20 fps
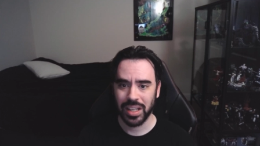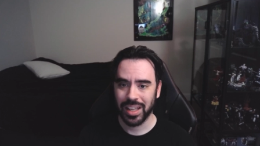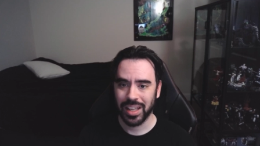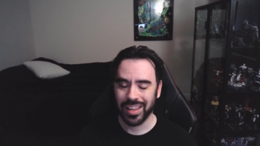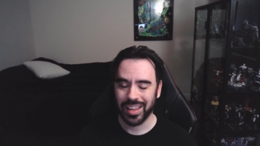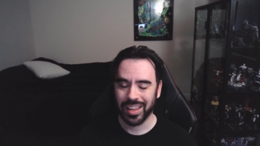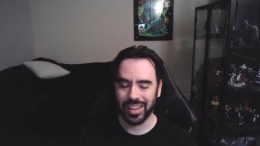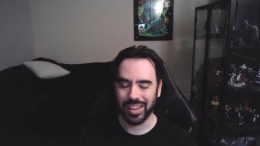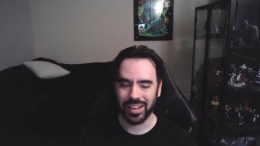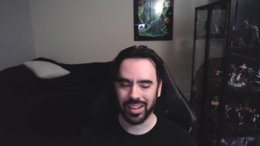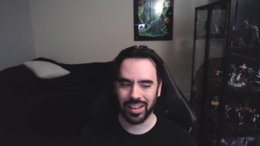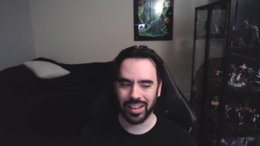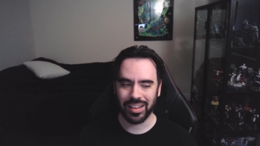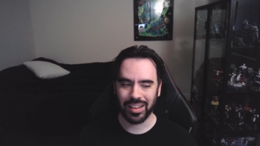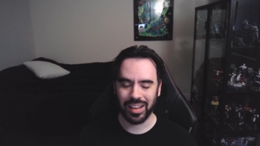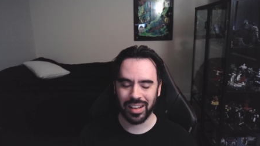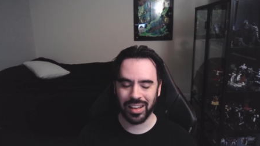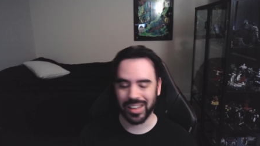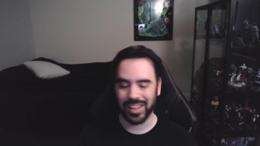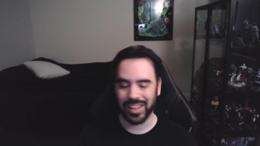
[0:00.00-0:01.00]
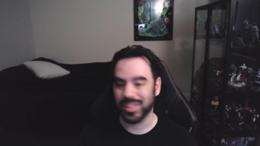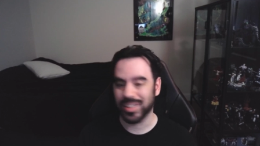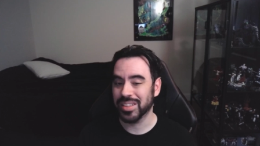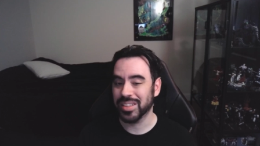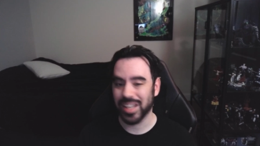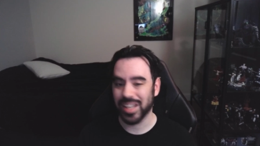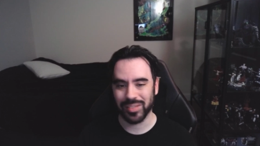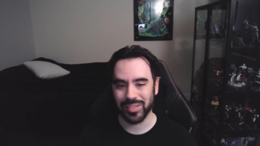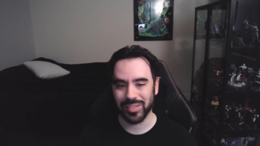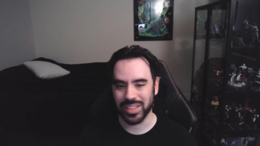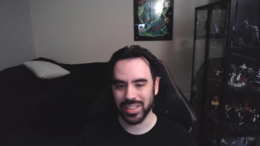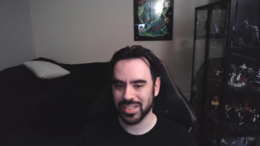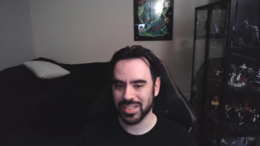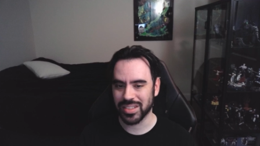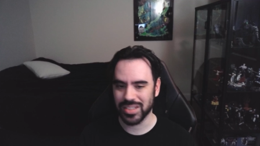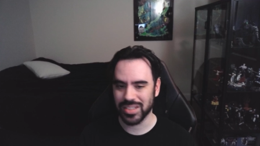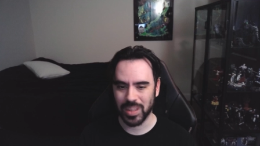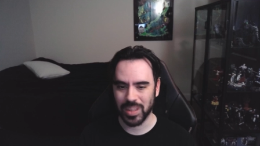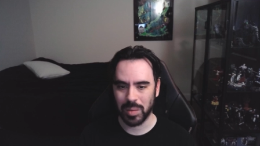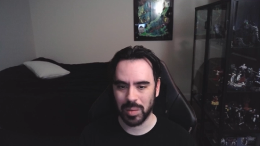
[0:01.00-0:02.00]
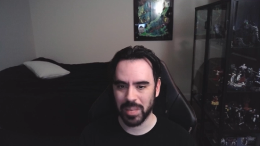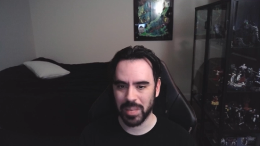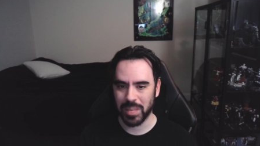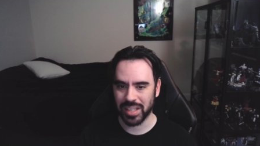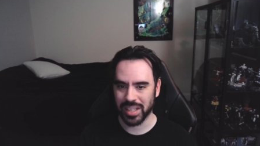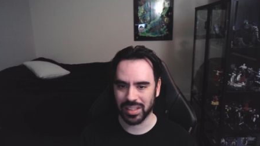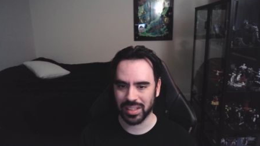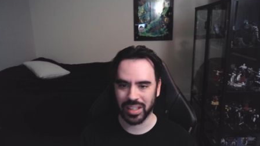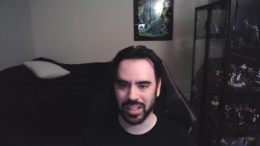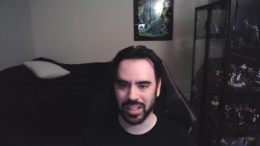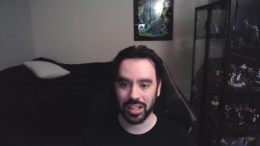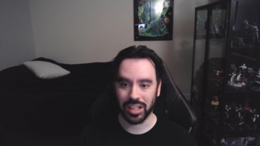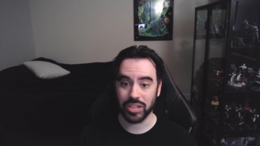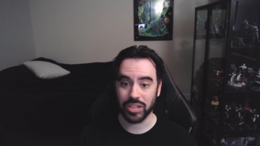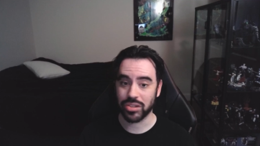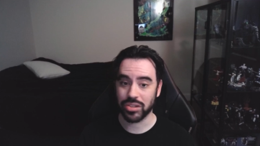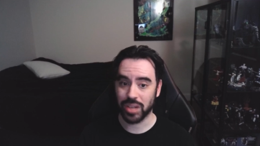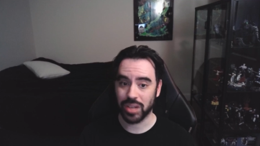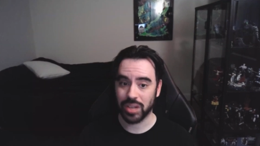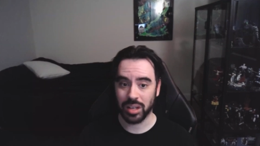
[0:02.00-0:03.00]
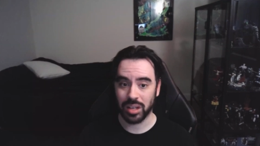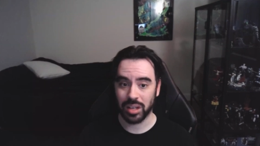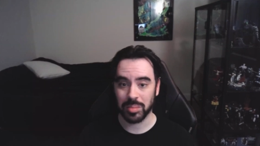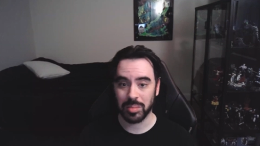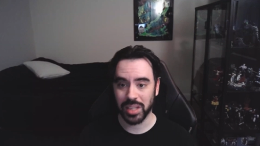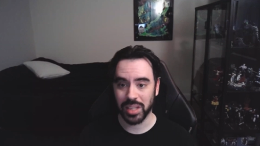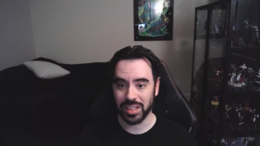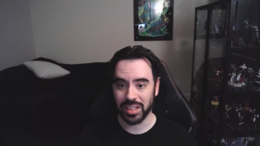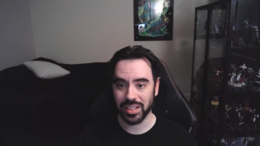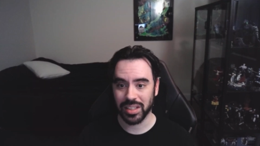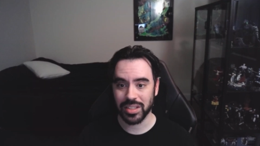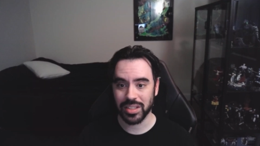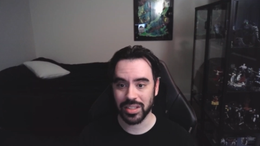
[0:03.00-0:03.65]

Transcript: and I could definitely see someone making like a song playlist